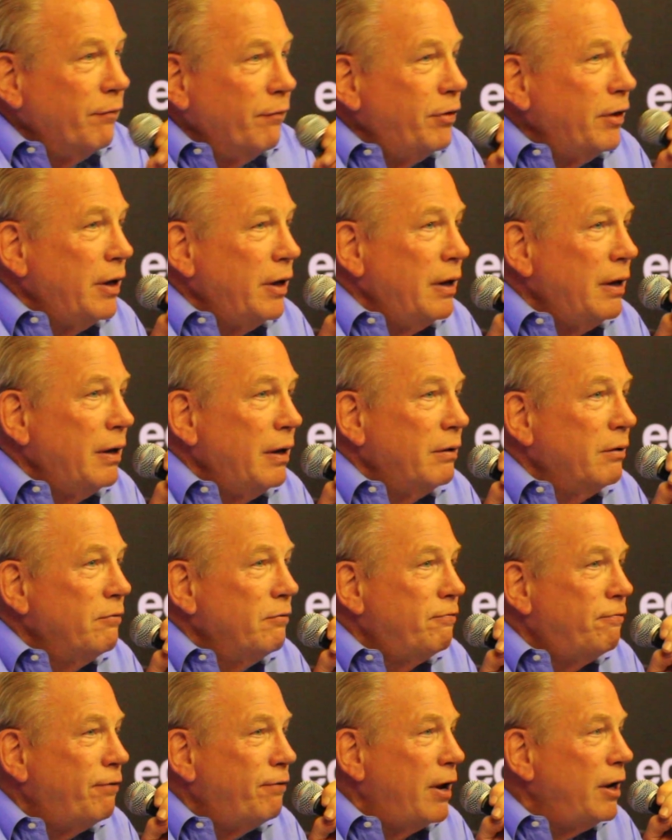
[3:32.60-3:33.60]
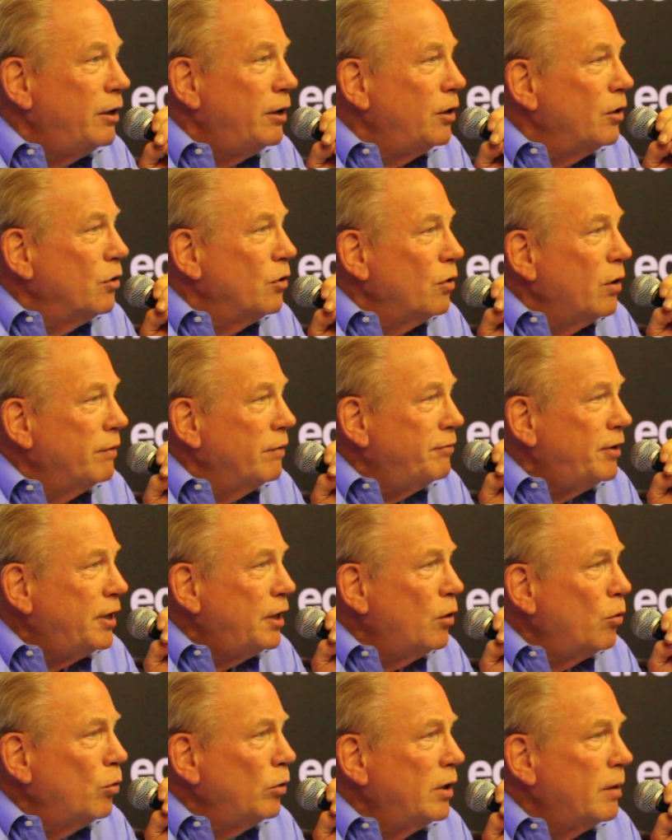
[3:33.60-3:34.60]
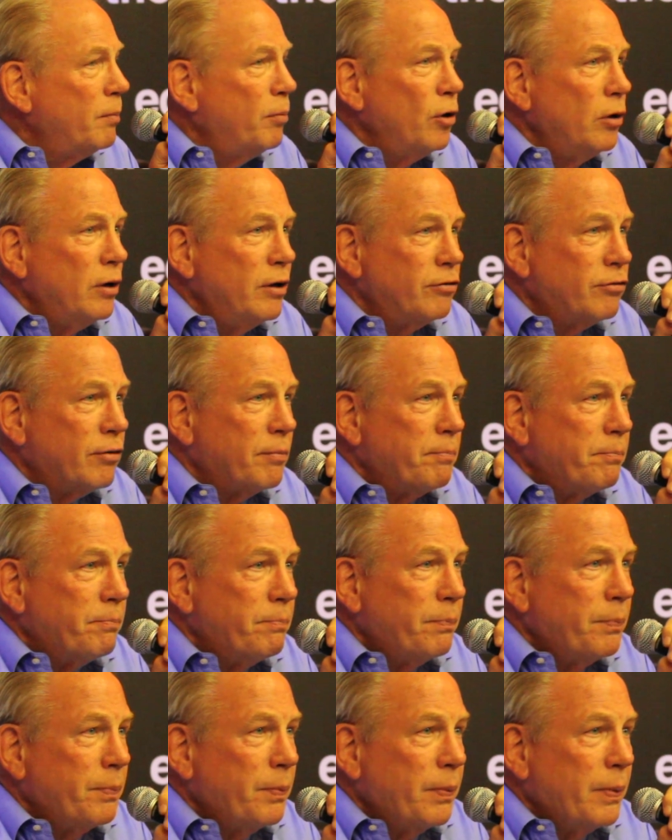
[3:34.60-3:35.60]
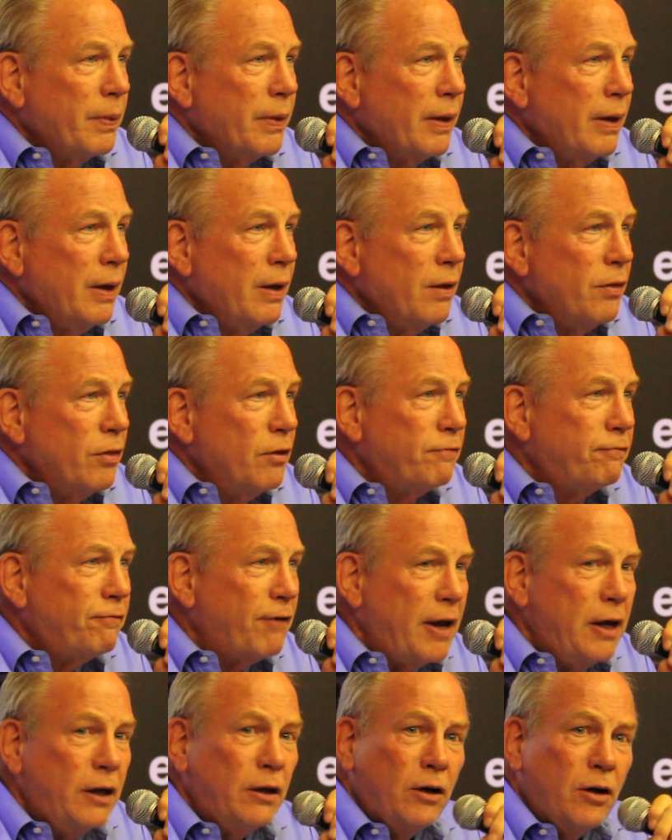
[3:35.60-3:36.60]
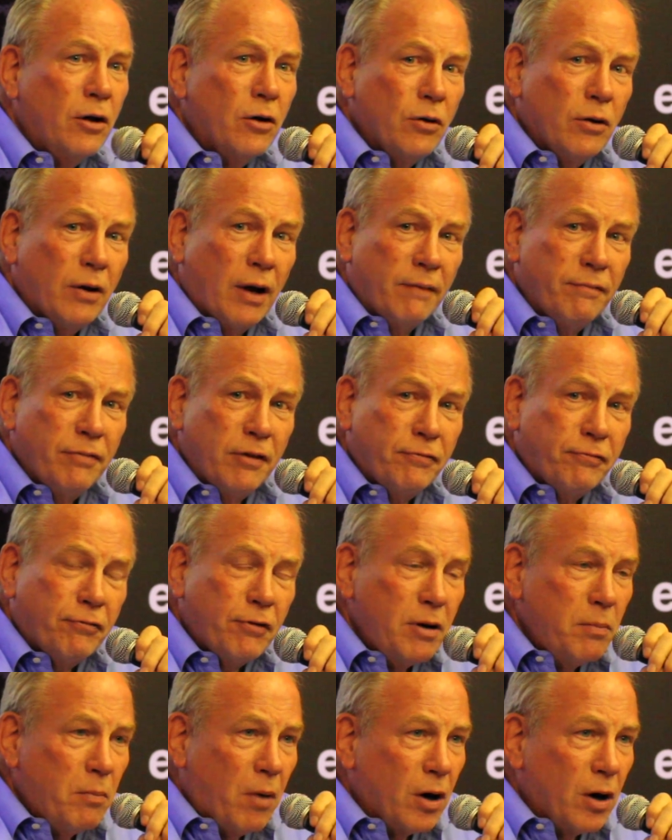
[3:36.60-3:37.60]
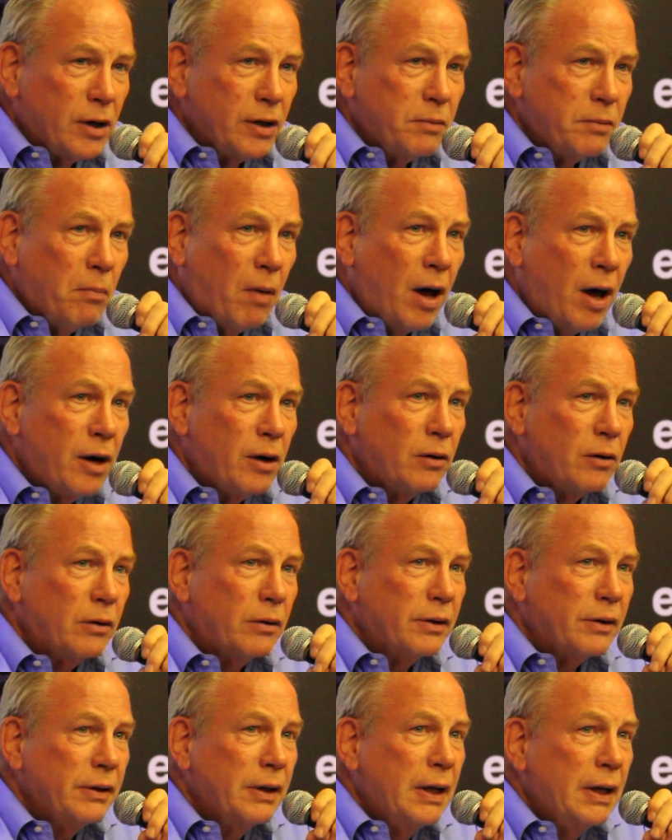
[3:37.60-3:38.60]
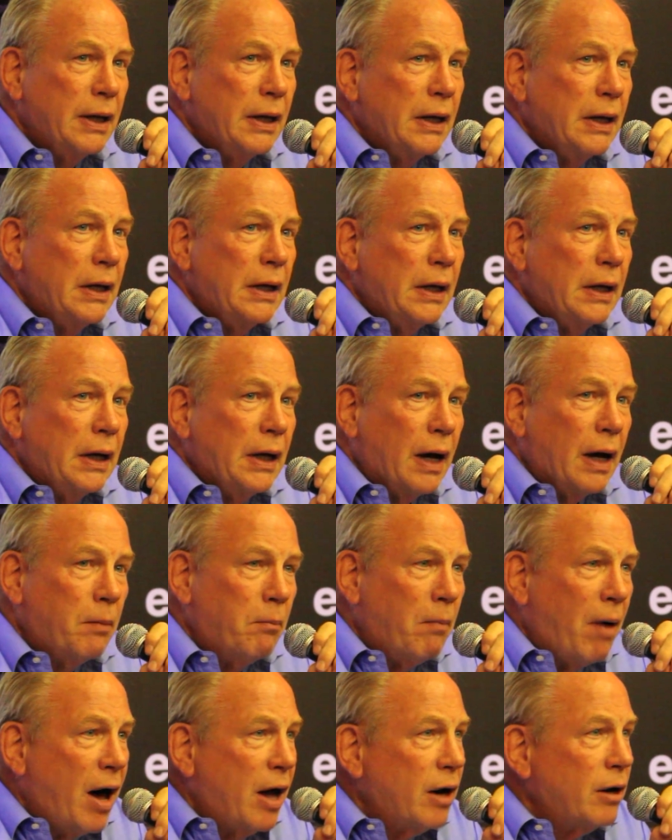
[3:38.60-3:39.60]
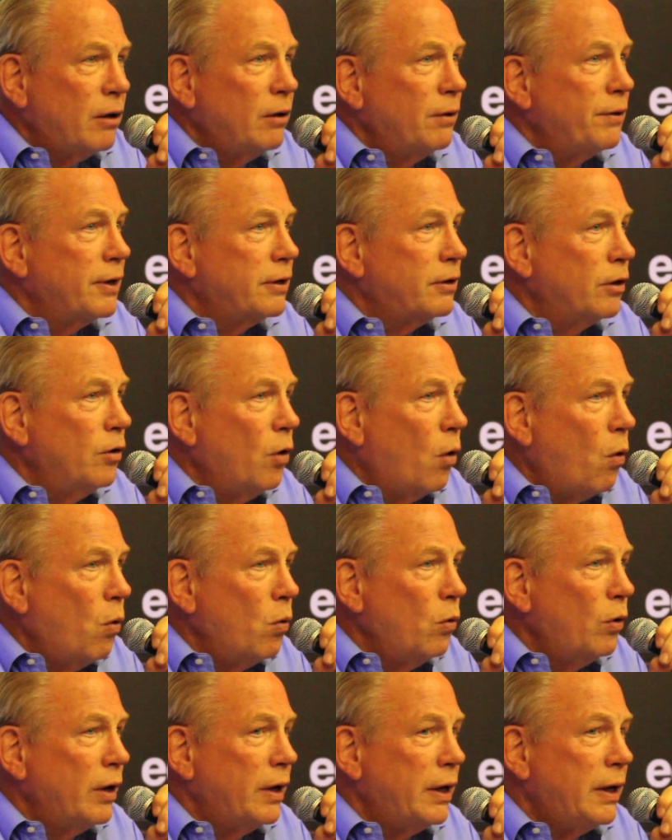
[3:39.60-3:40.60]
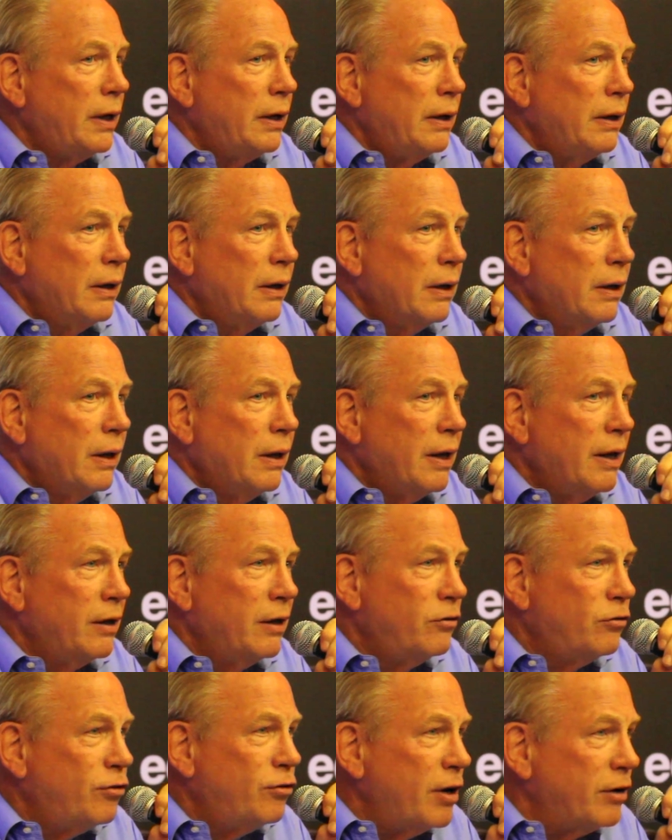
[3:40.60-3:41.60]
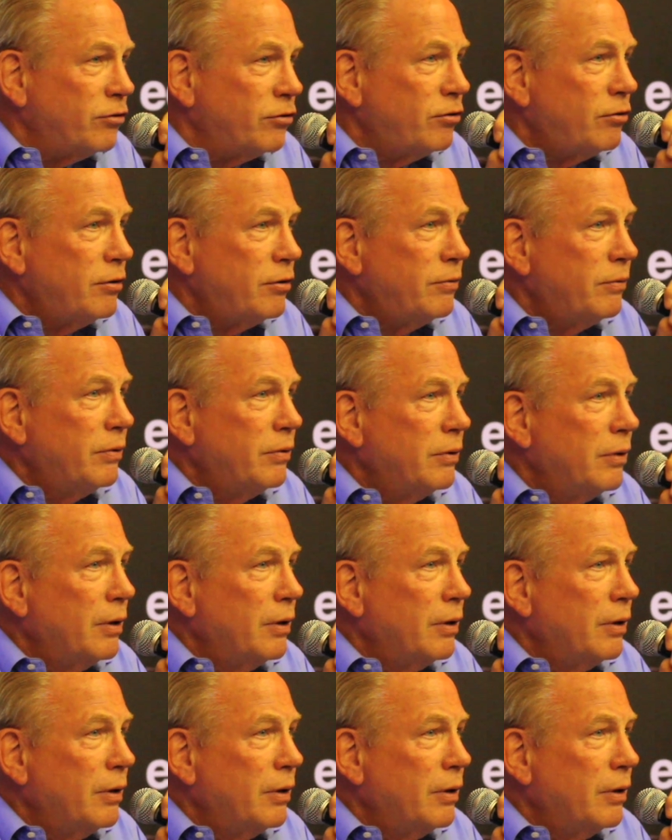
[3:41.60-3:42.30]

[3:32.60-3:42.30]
of the failure of neoliberalism, the failure of the free market model, a model that can only exist